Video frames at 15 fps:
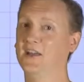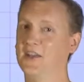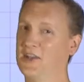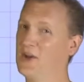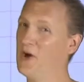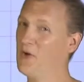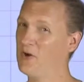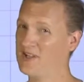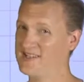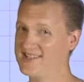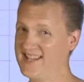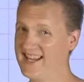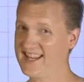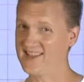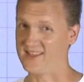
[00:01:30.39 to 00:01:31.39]
You know, on
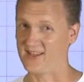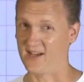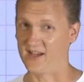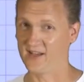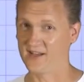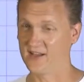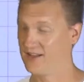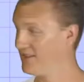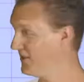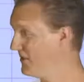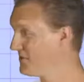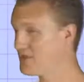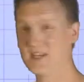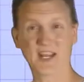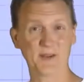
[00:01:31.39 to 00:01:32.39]
second thought,
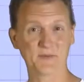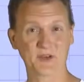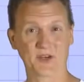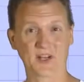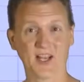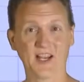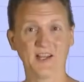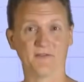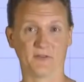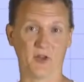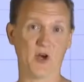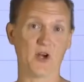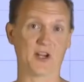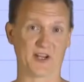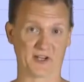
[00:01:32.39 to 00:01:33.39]
those names are kind of
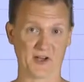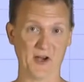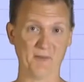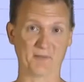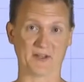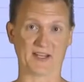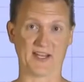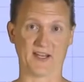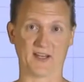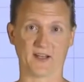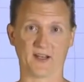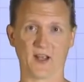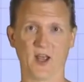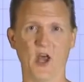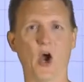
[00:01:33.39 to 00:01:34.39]
long and complicated.
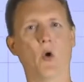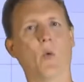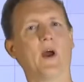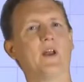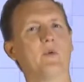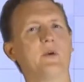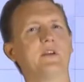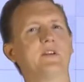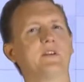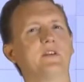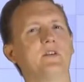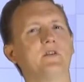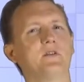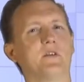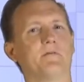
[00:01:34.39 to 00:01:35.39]
Why don't we just
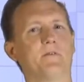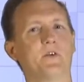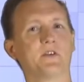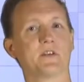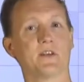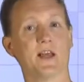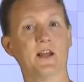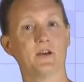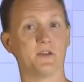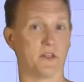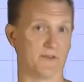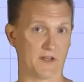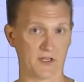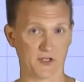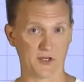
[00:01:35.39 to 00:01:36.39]
use the first letters
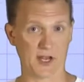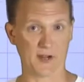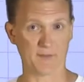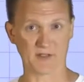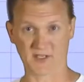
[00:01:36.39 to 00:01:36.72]
of each name